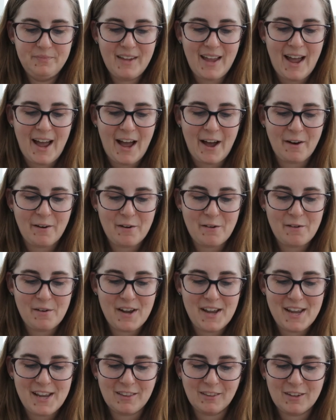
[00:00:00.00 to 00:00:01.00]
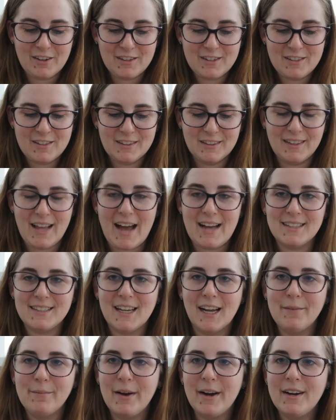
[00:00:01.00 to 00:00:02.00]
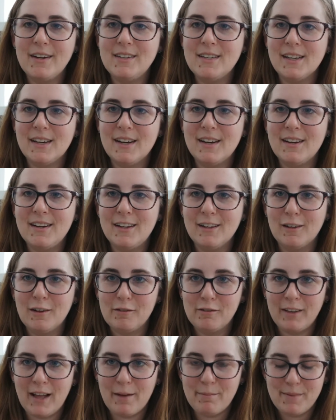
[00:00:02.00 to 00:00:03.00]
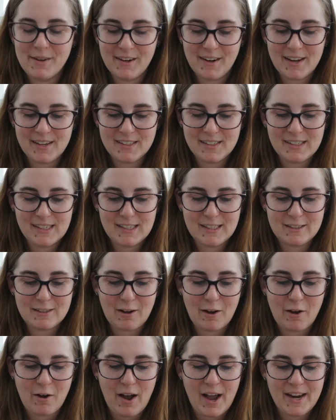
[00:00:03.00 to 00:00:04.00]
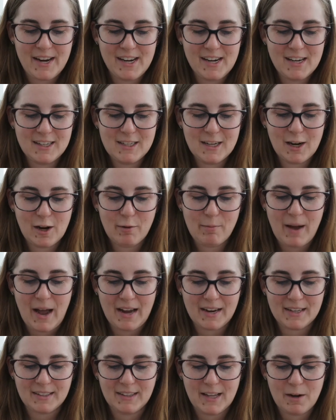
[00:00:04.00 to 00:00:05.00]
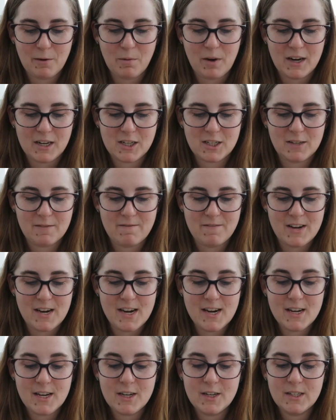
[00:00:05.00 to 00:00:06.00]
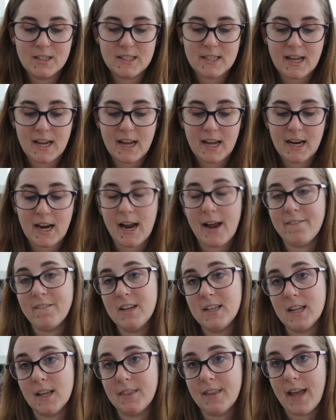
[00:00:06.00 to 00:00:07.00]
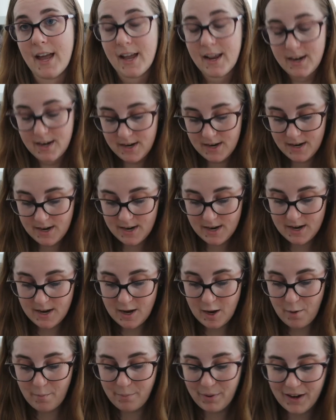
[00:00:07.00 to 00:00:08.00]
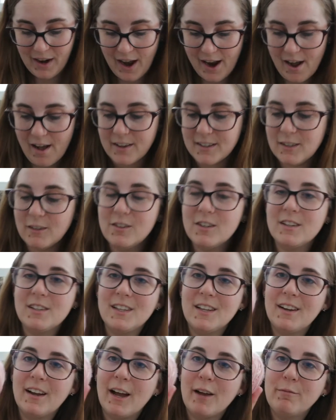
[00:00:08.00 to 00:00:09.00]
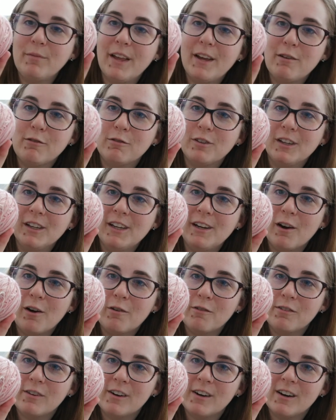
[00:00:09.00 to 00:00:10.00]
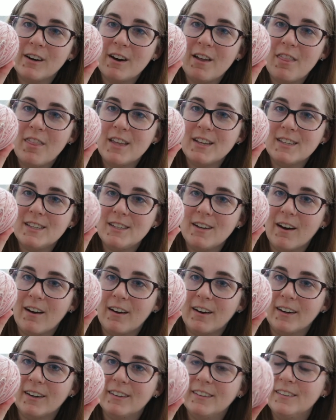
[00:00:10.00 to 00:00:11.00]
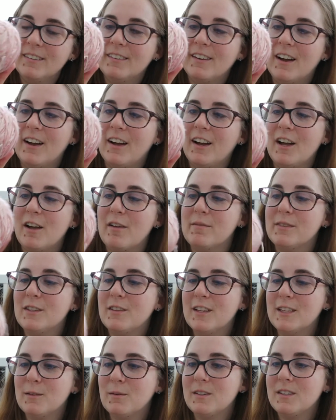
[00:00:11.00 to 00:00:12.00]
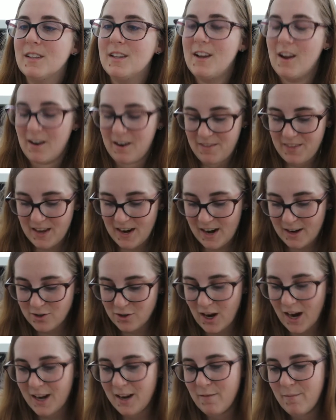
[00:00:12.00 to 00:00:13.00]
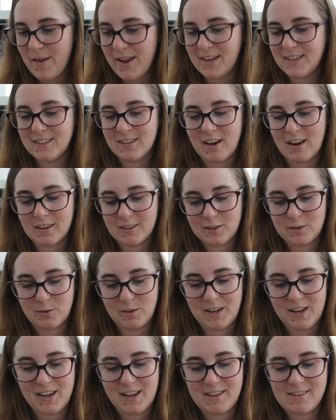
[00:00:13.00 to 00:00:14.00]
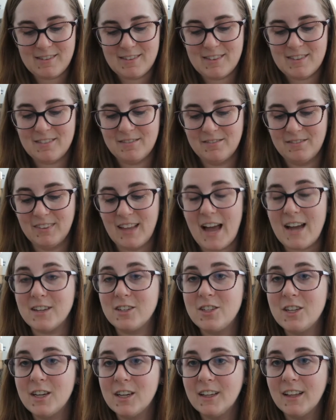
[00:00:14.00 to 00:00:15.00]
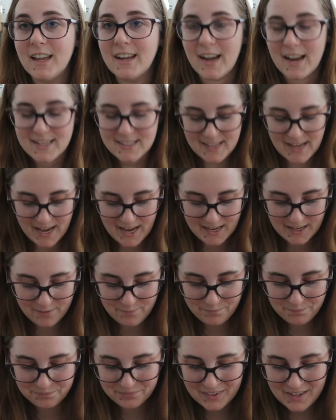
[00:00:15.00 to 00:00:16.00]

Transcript: how it looked the last time I did a heel flap and gusset, so I needed to go back and like watch some videos, and I haven't done that. But I also just think I'm like really over this yarn. Um, so this was the yarn that I tried to make socks with last year, like I said.